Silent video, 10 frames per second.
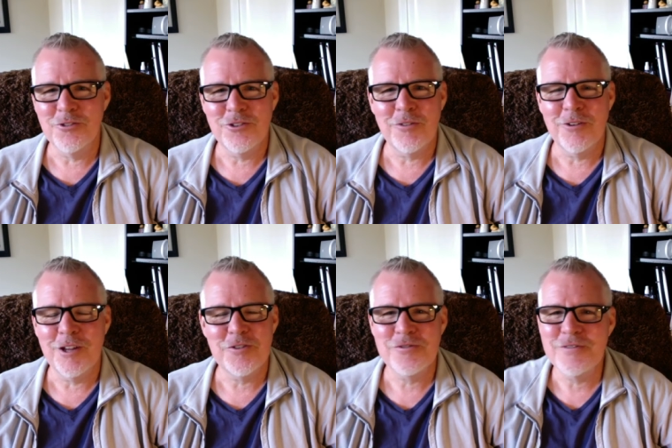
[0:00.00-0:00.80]
Chevrolet
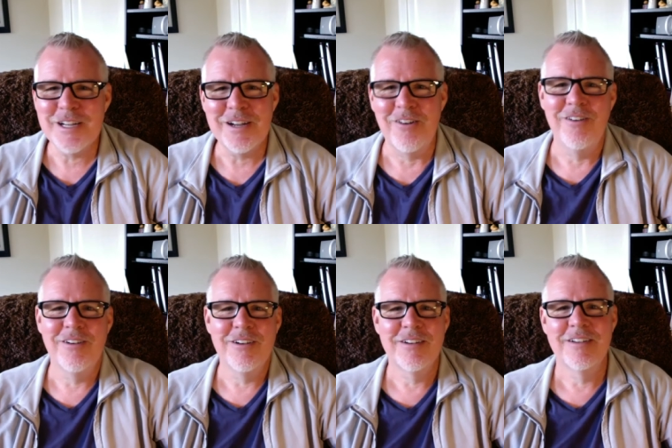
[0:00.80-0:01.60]
Chevelle
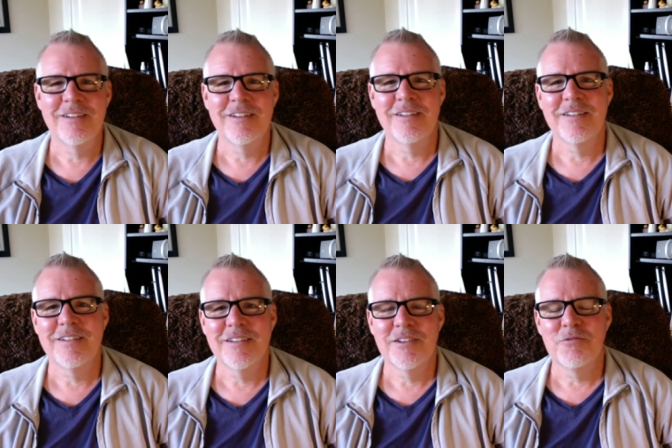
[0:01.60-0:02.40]

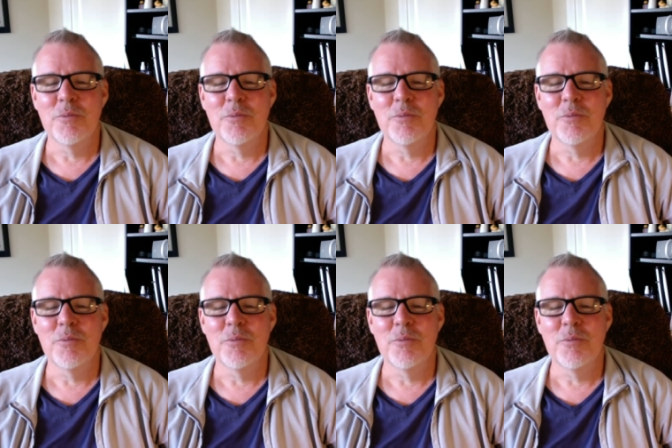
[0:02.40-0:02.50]
for